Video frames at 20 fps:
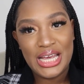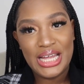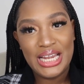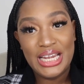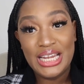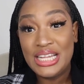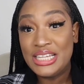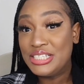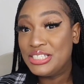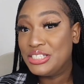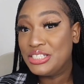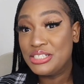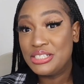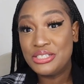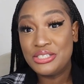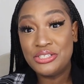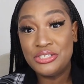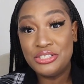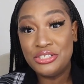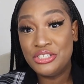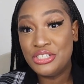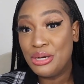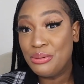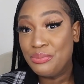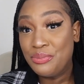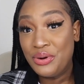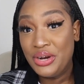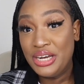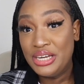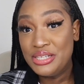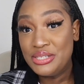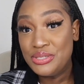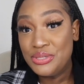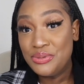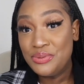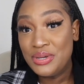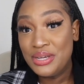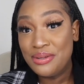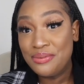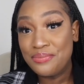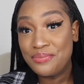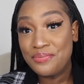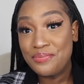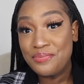let's just jump right into it.